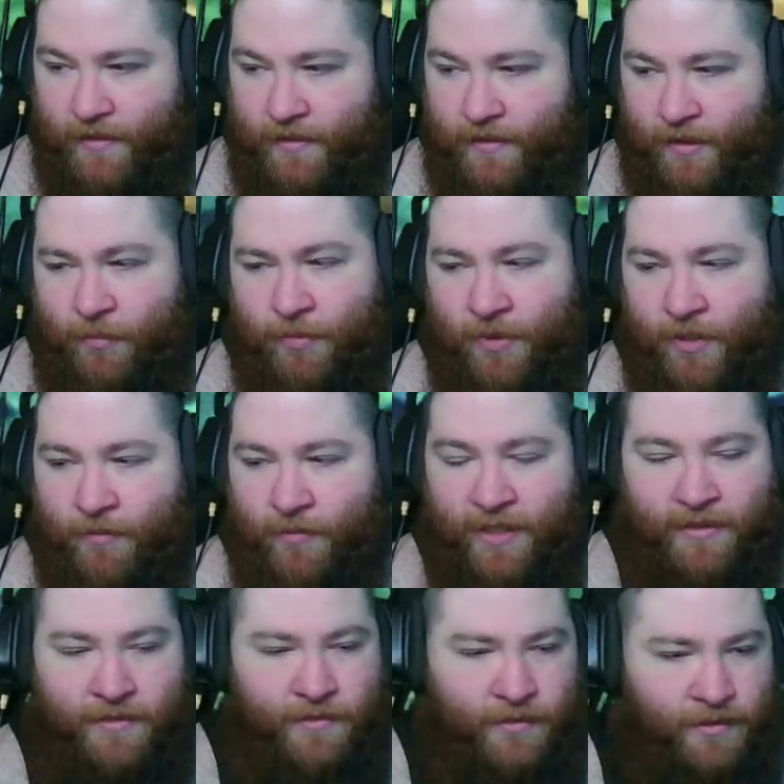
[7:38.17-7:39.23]
No problem,
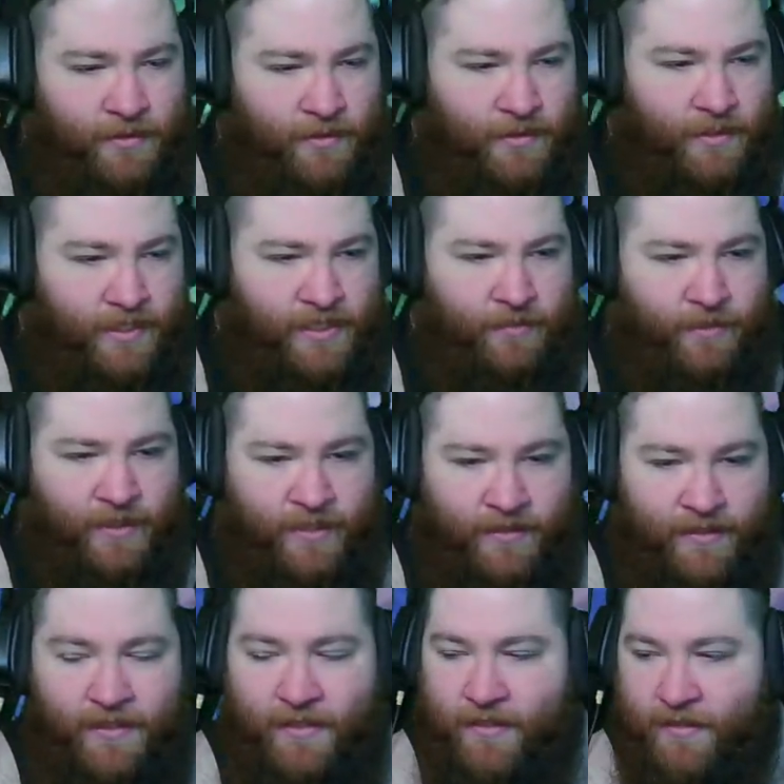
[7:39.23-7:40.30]
Radical. I just wanted
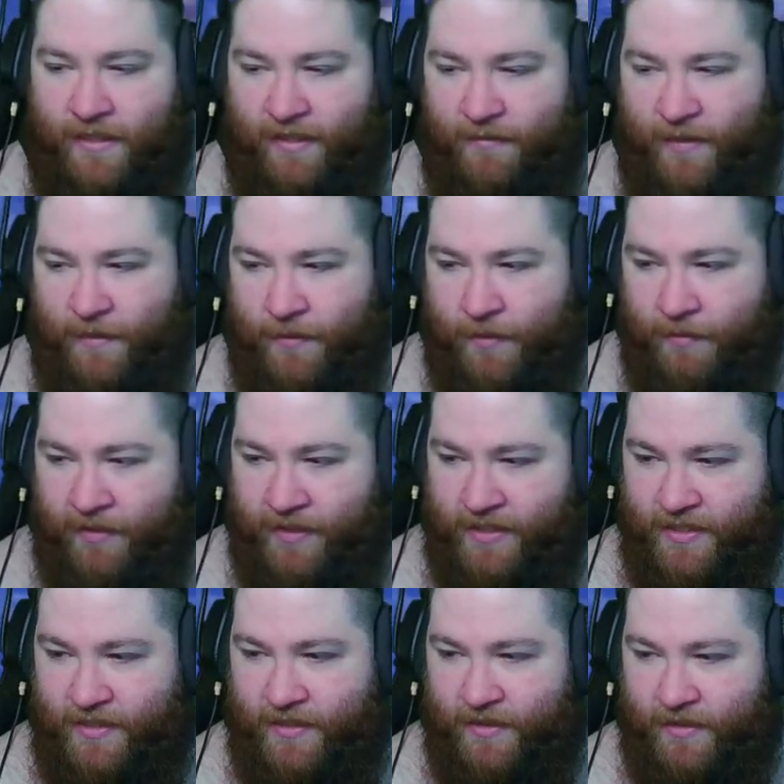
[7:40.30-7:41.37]
to give people a
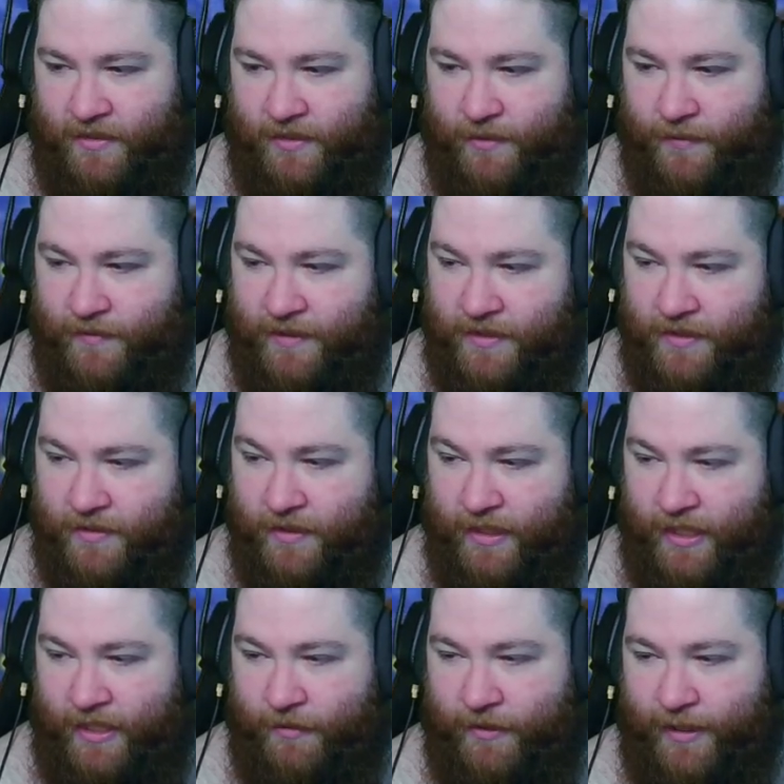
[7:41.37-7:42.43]
place to go to find you.
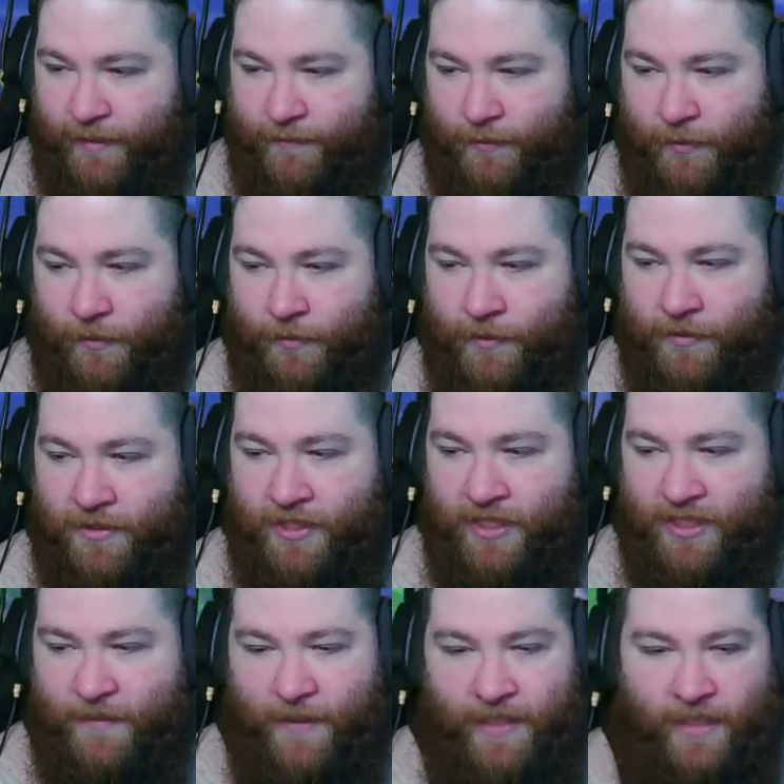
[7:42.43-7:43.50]
Waiting for oil change
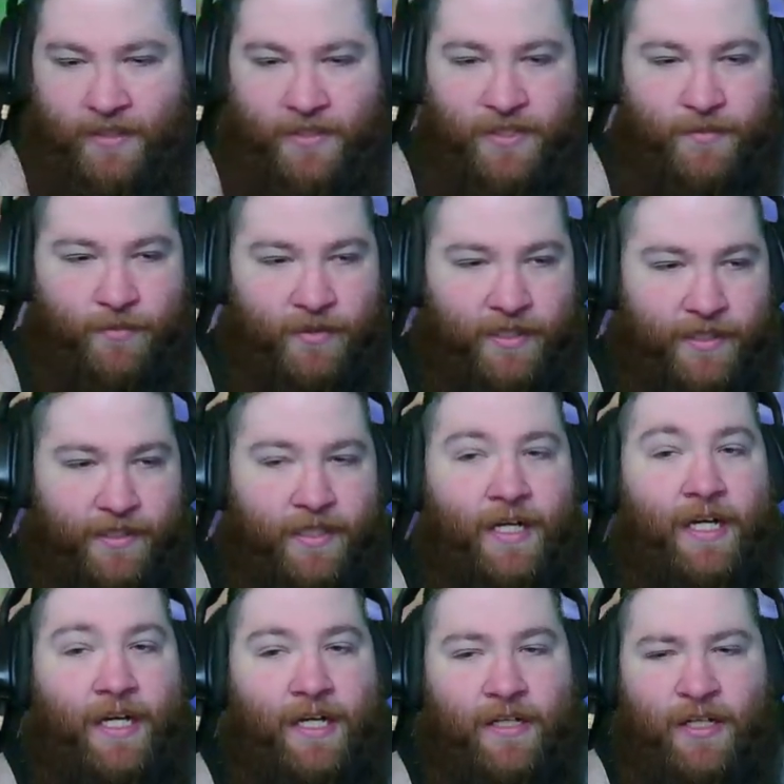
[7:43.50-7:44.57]
on my lunch break.
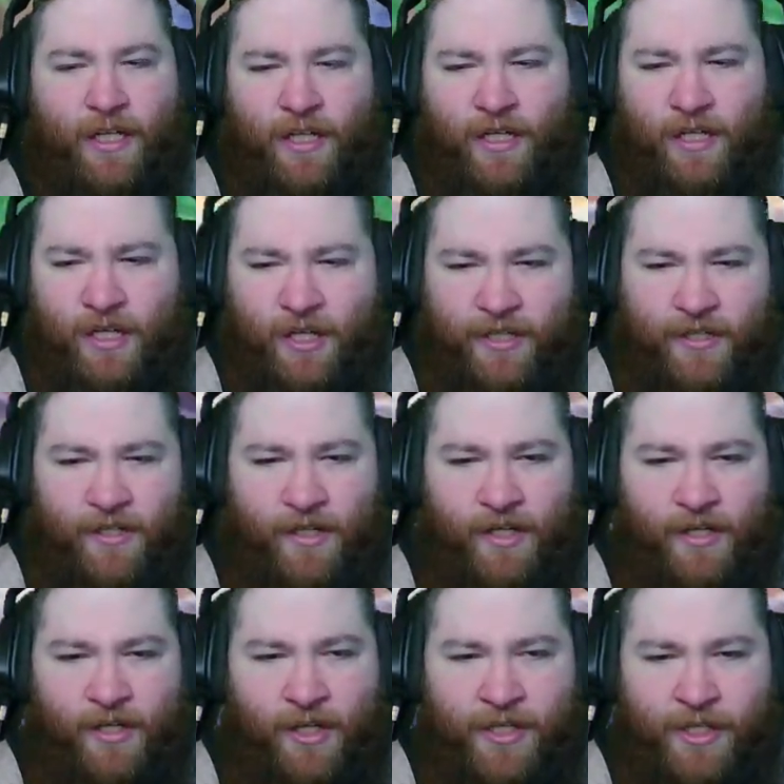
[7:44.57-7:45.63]
Ah.
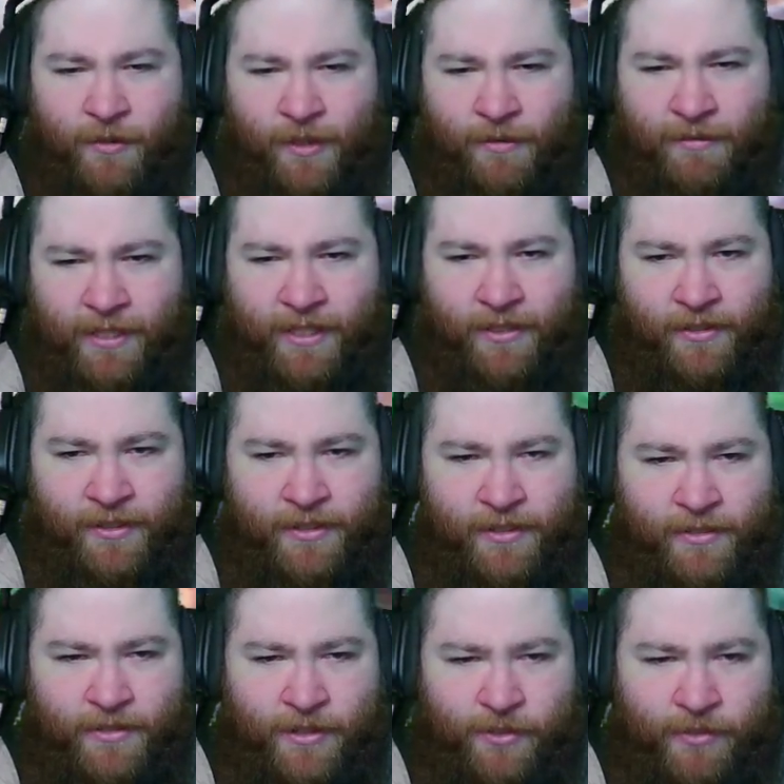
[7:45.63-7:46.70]
Are you already on your
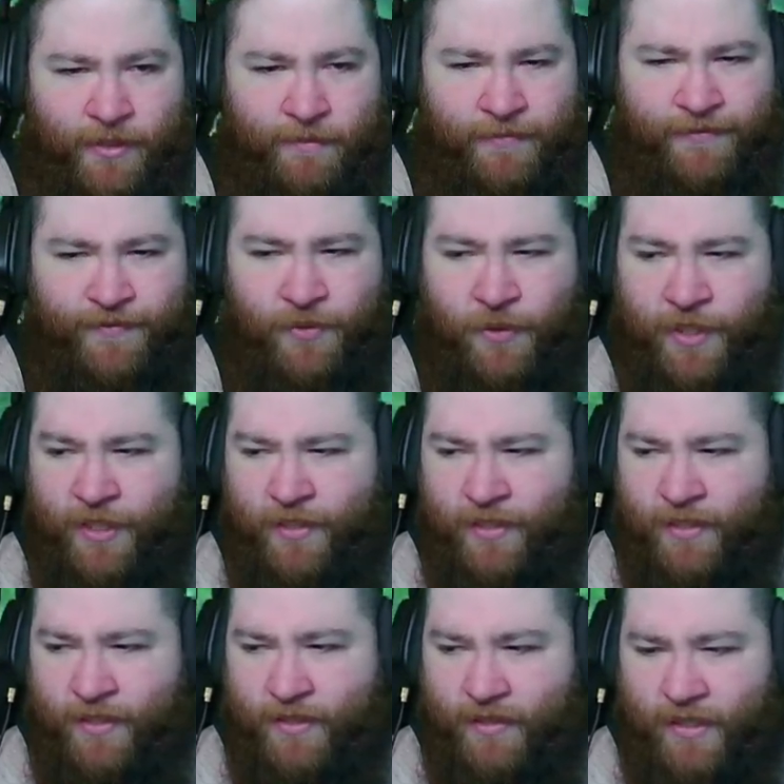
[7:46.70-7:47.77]
trip, Void?
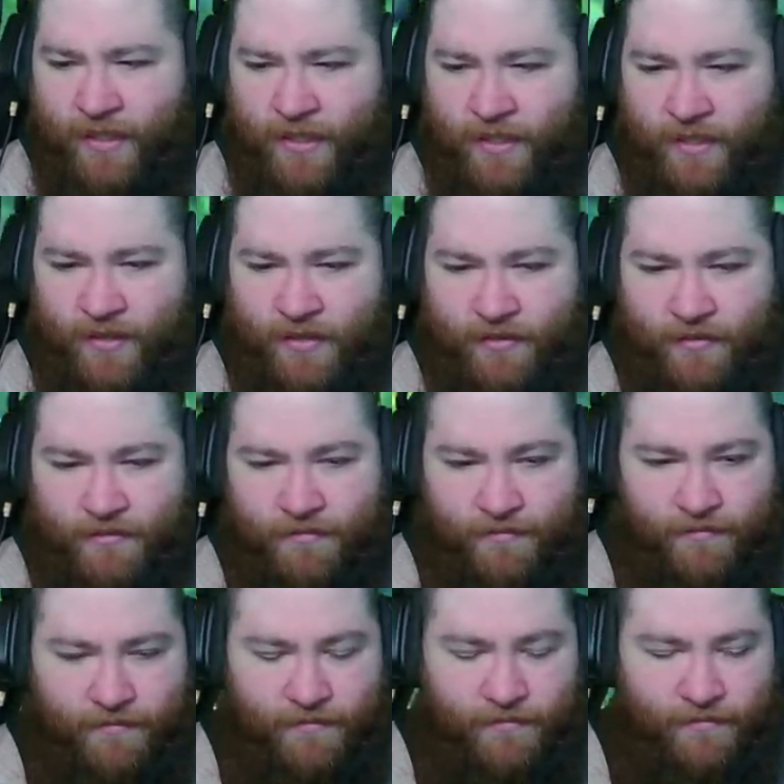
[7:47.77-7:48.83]

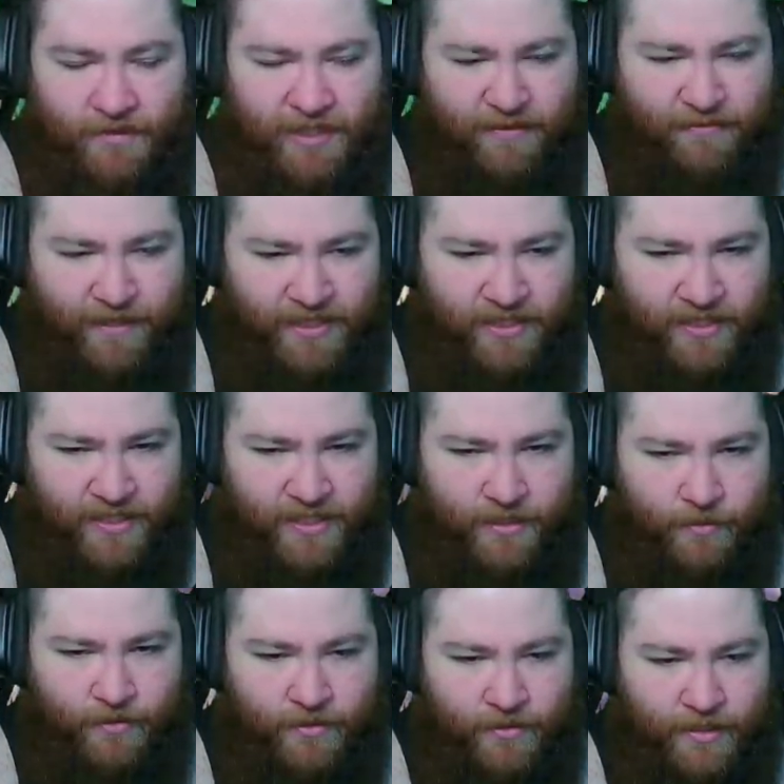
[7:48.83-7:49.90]
Lee mentioned that you
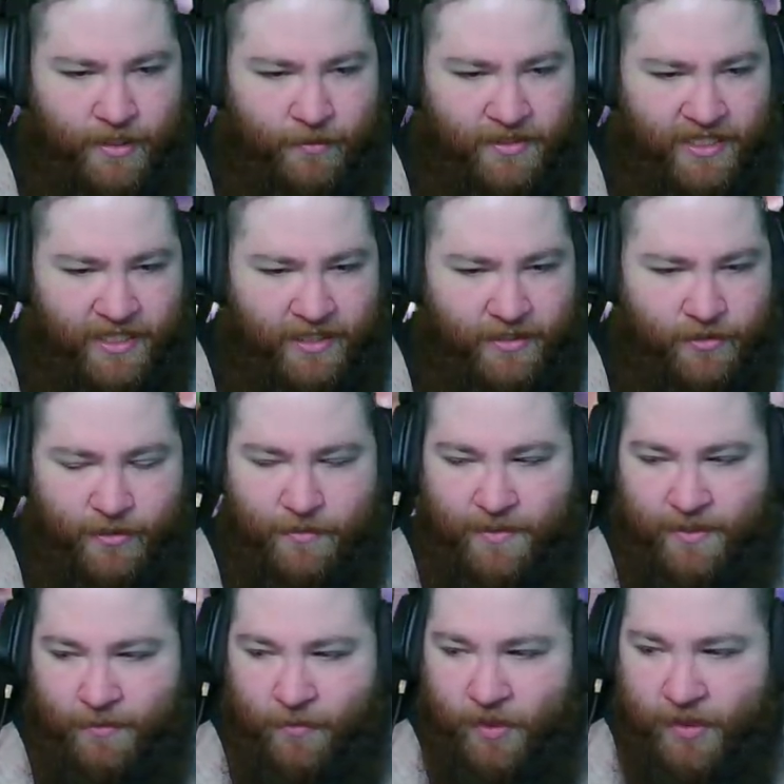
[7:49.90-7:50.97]
were taking a trip
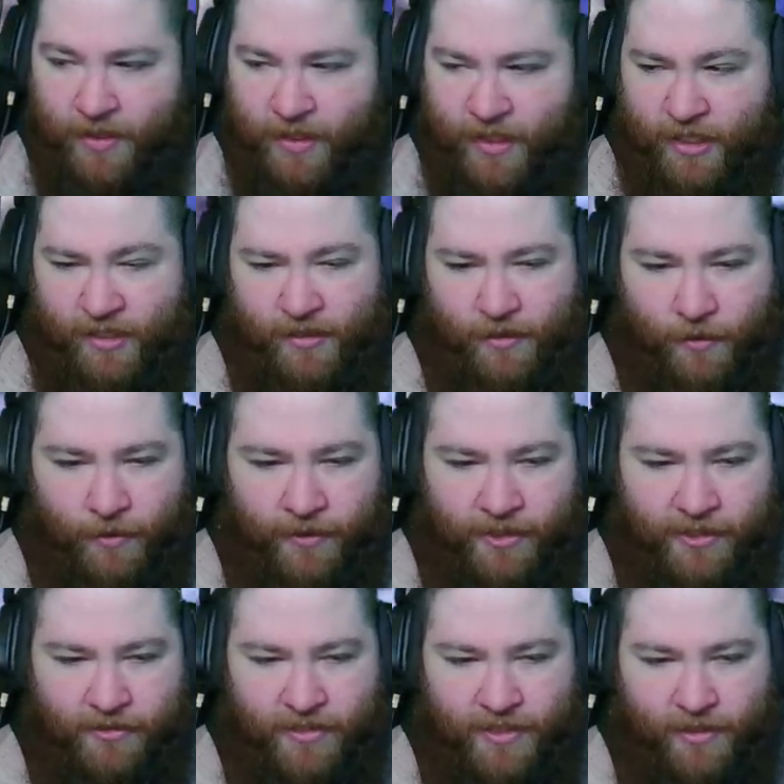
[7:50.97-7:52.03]
somewhere, or are
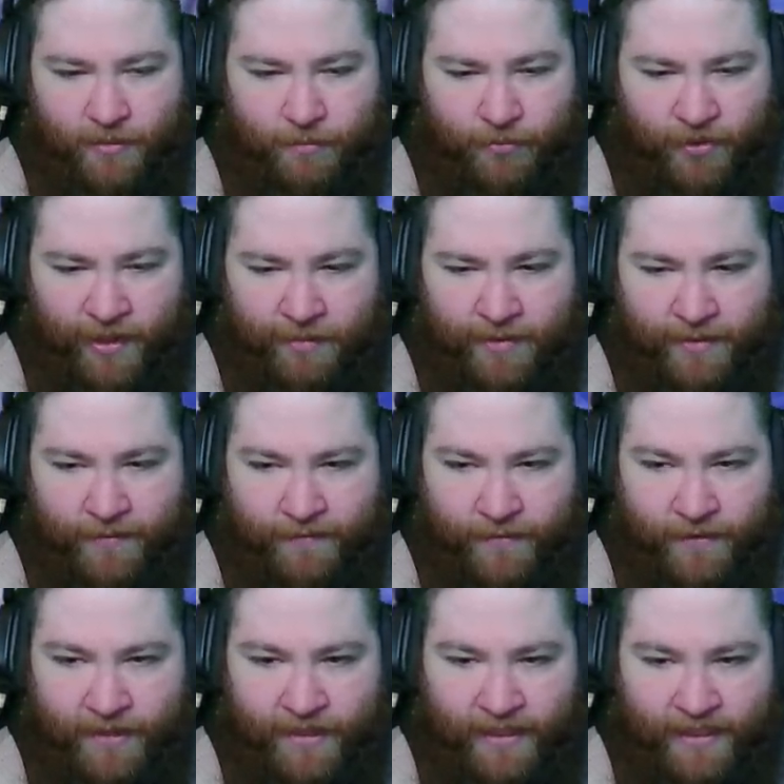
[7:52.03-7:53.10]
you still prepping for
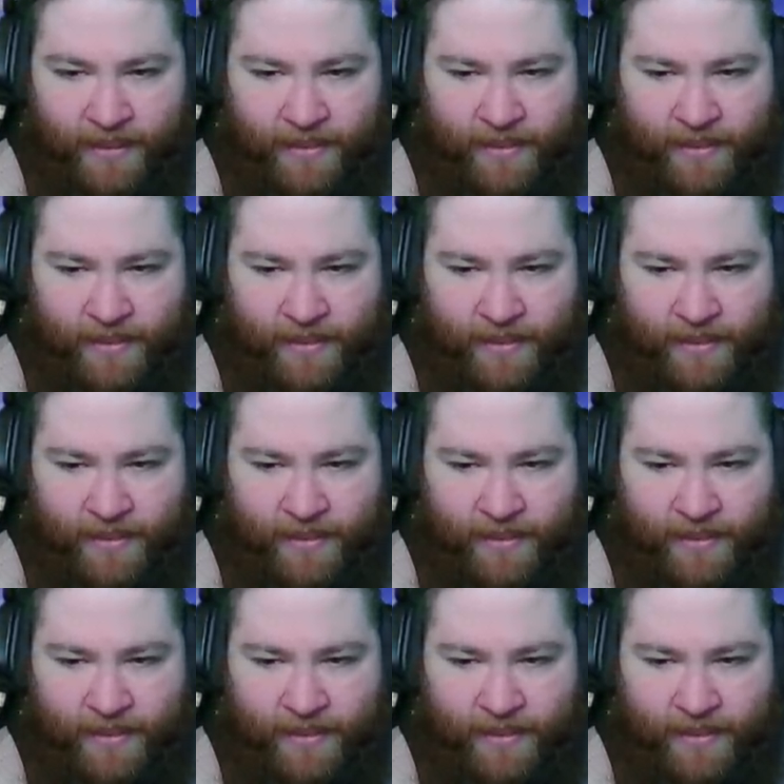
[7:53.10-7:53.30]
that?